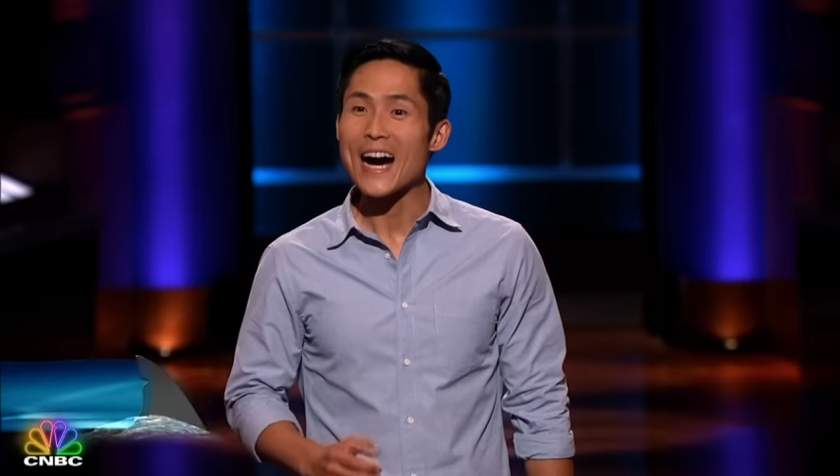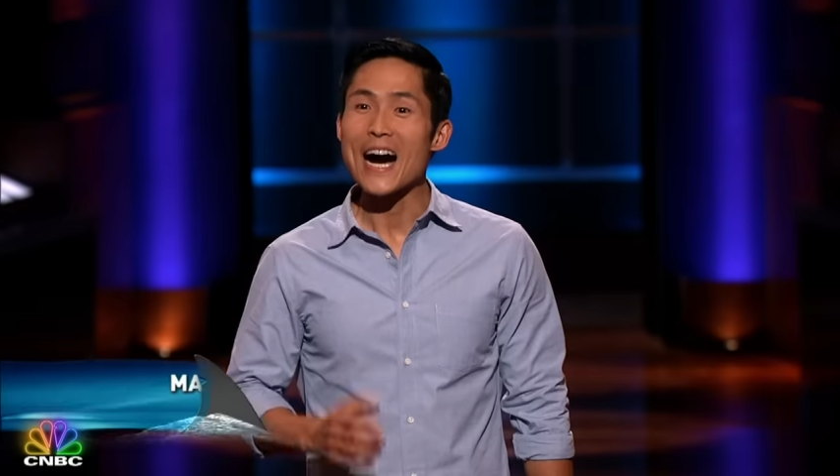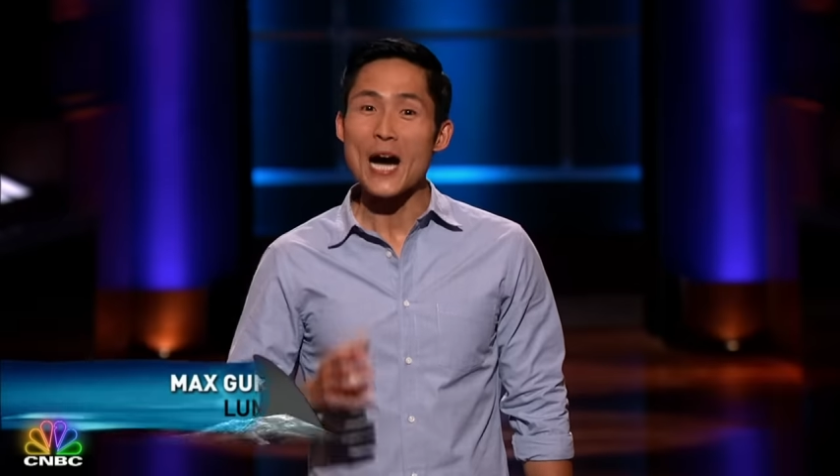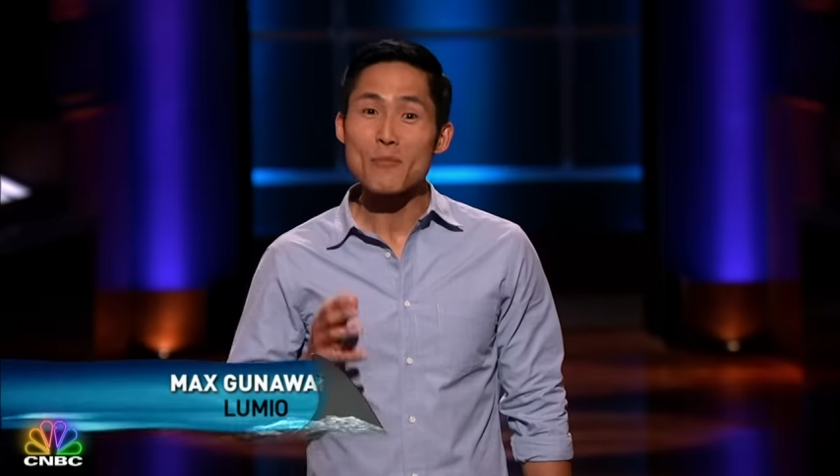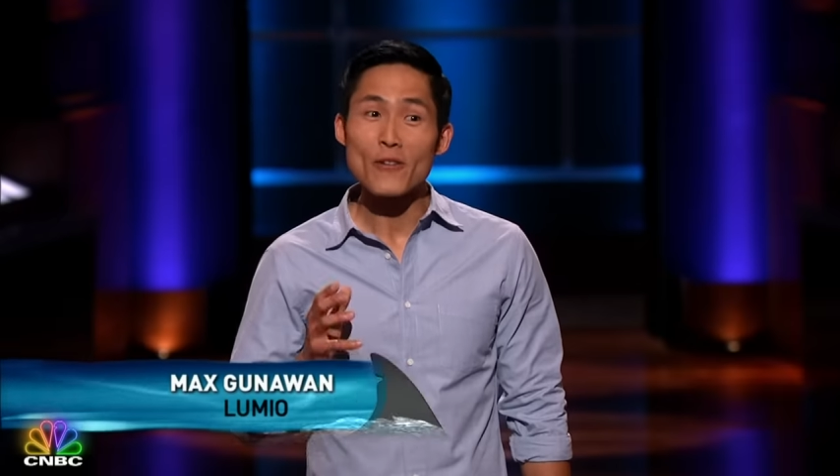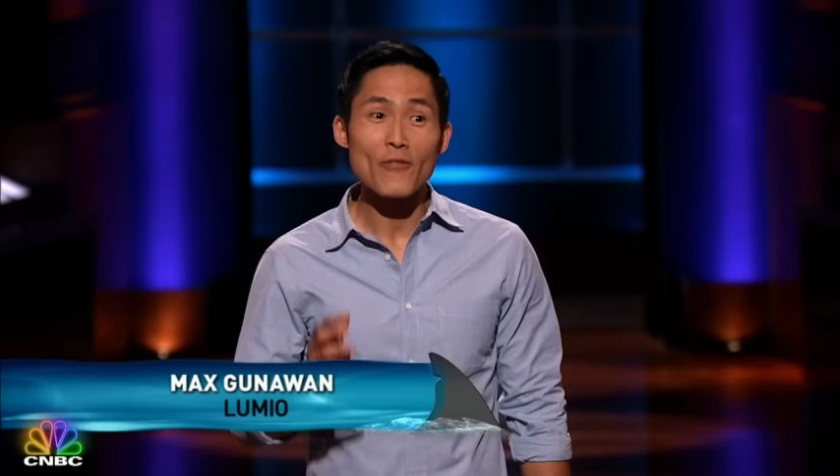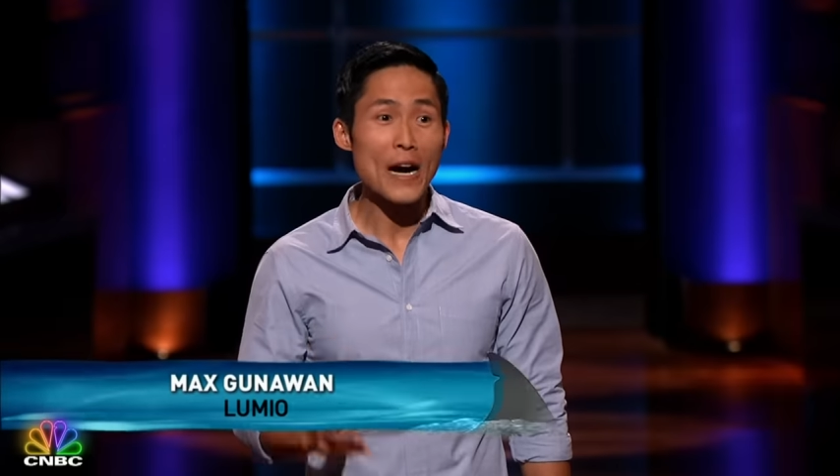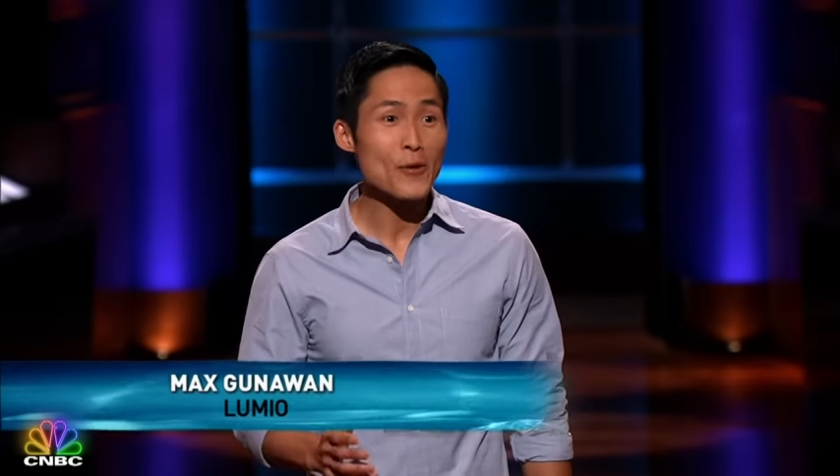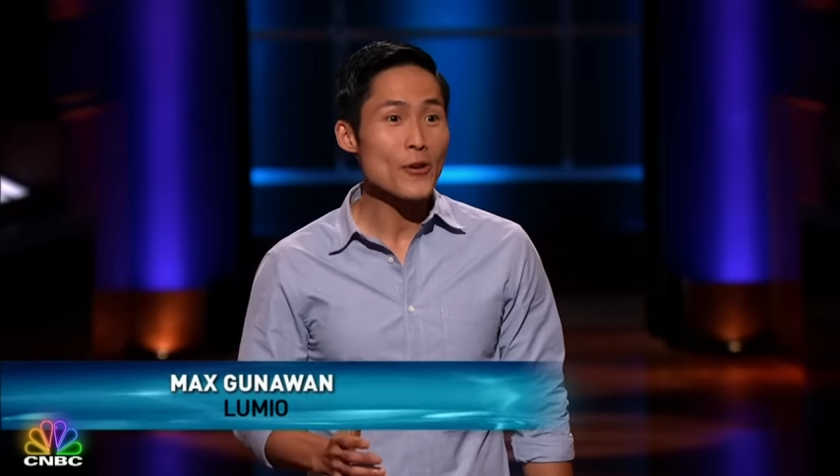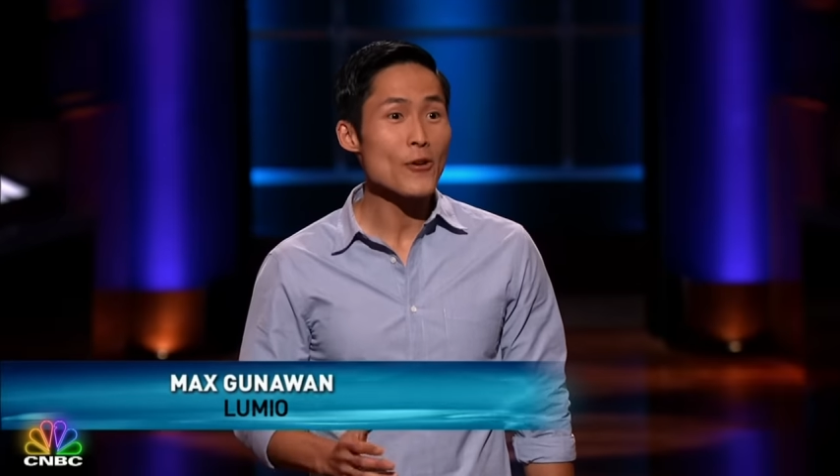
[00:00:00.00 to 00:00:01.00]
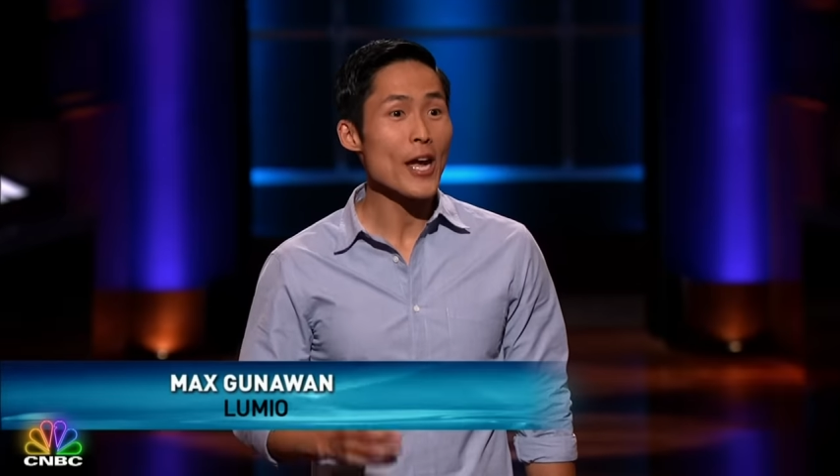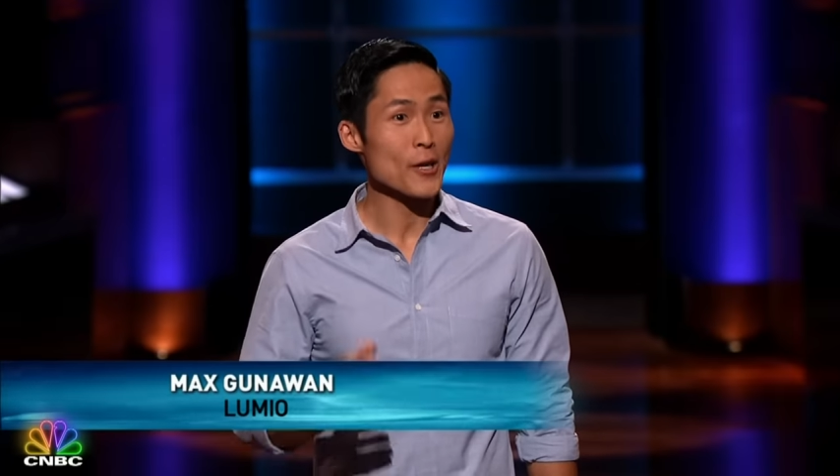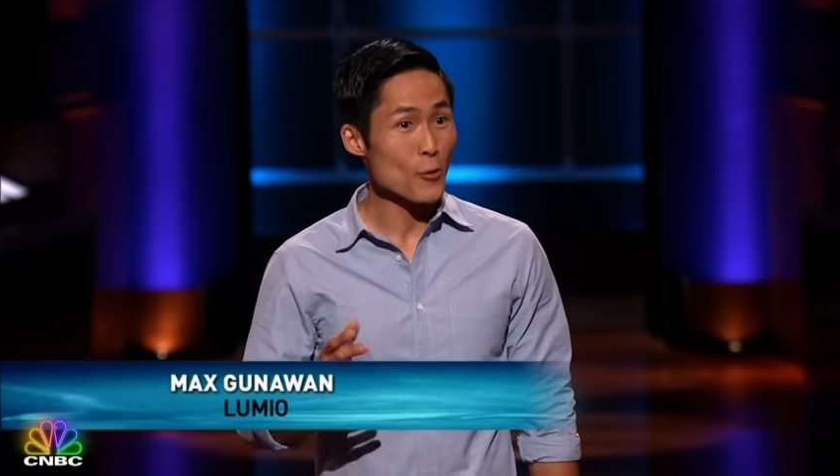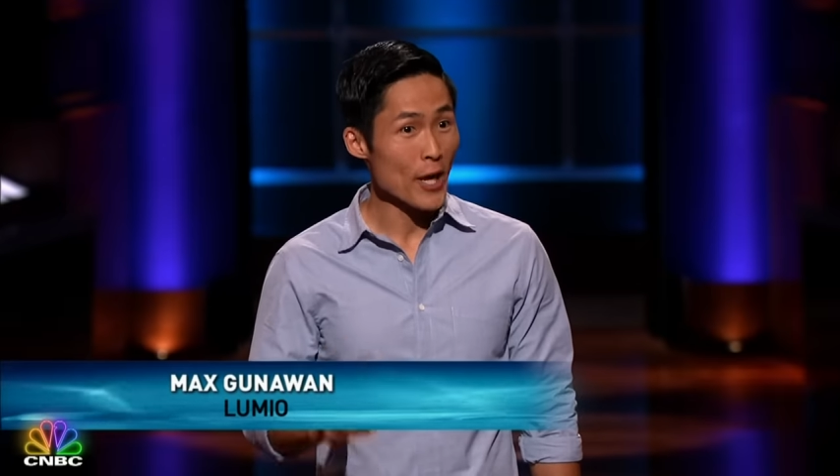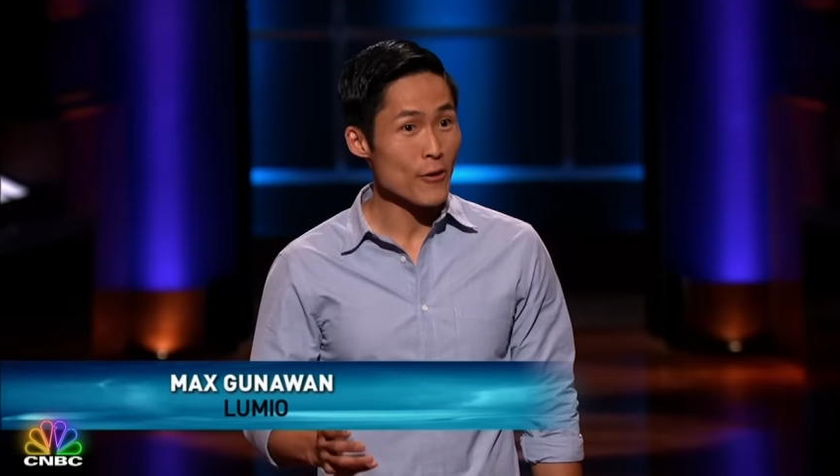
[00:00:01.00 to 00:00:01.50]
I'm the founder and
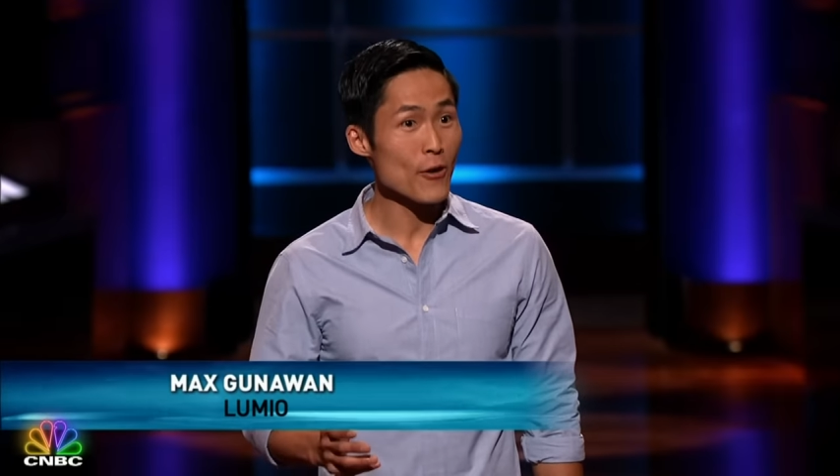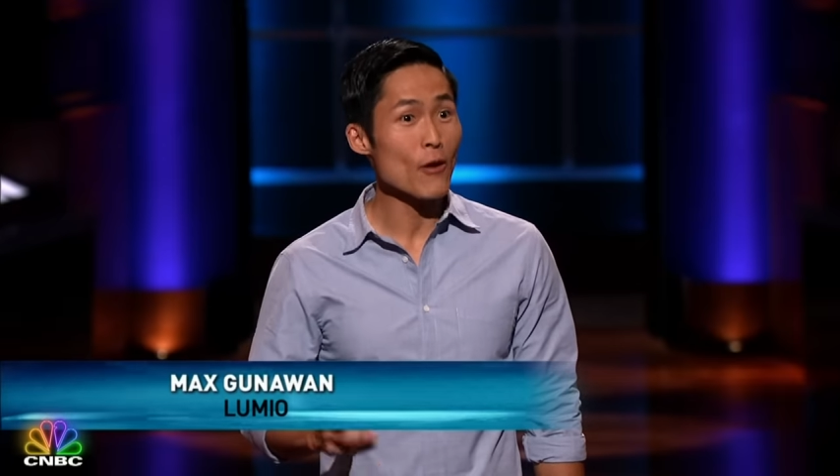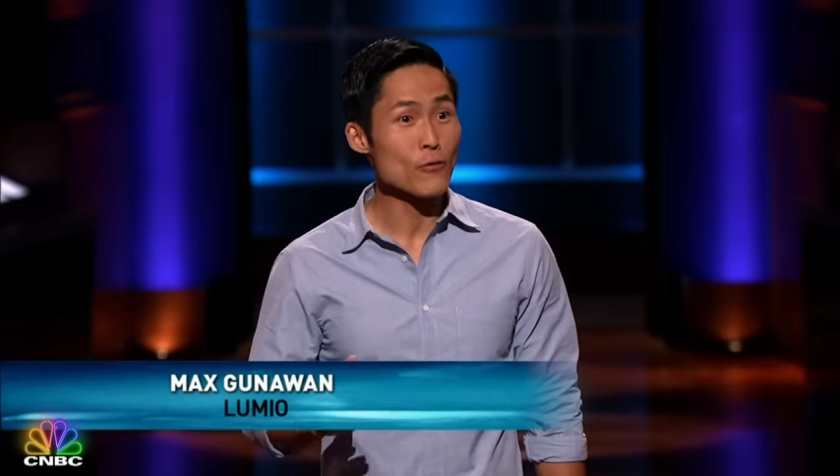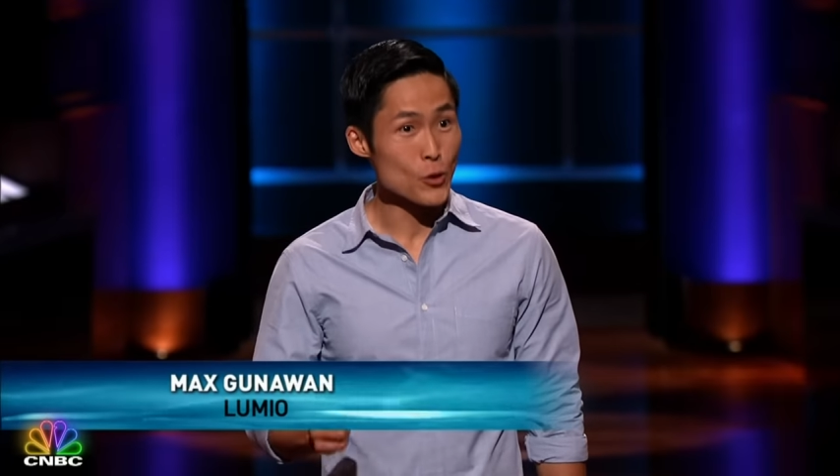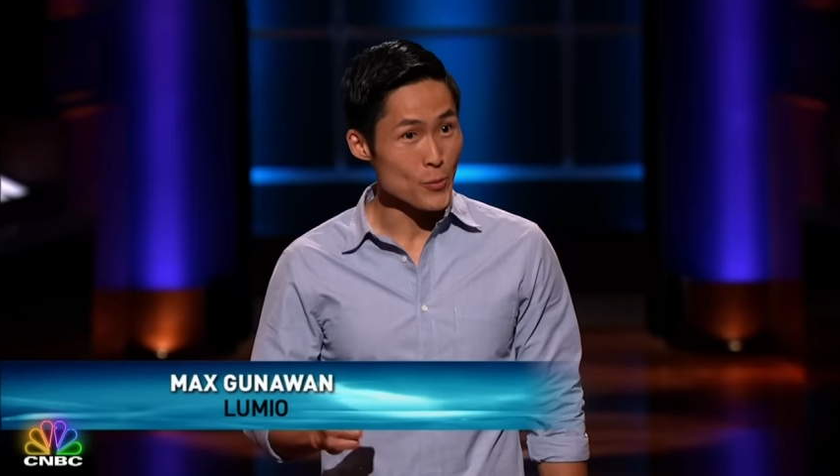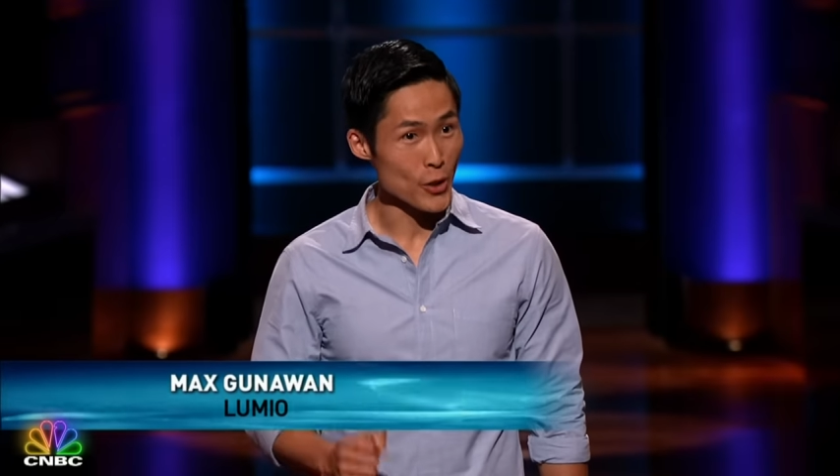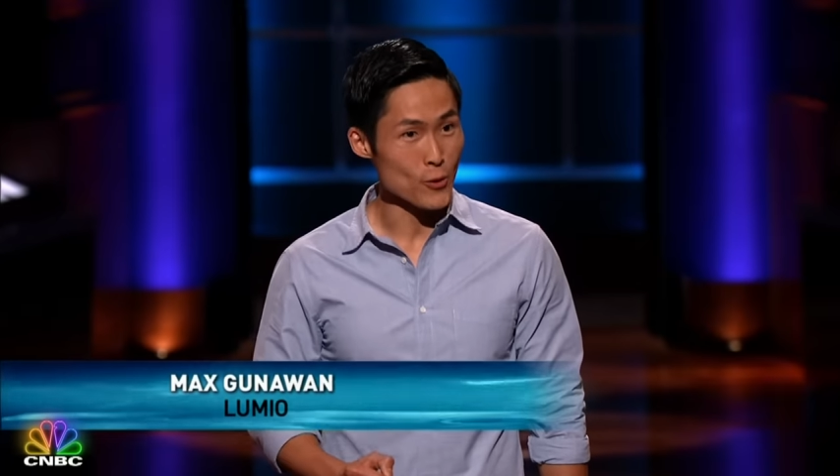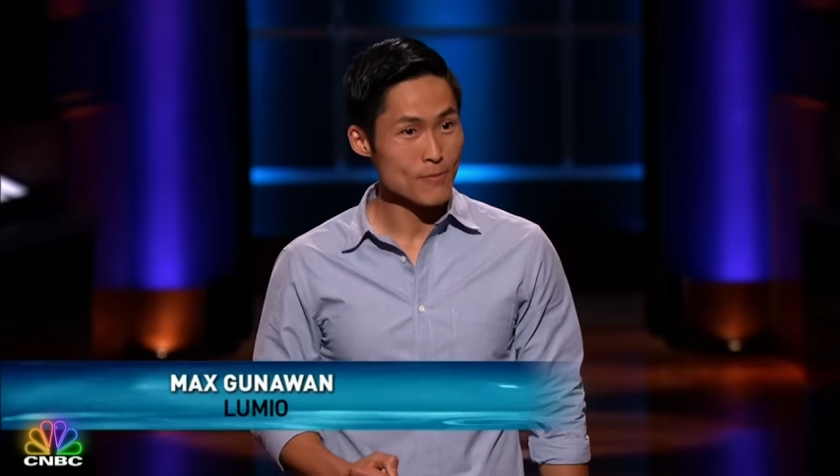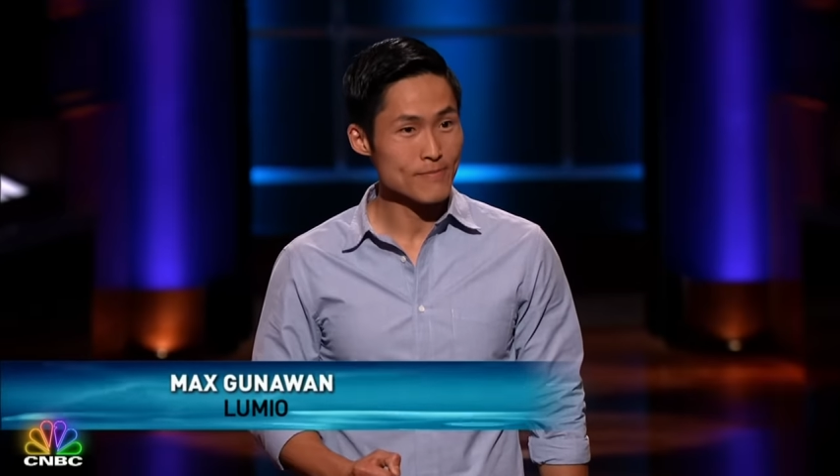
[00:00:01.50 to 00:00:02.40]
creator of Lumio.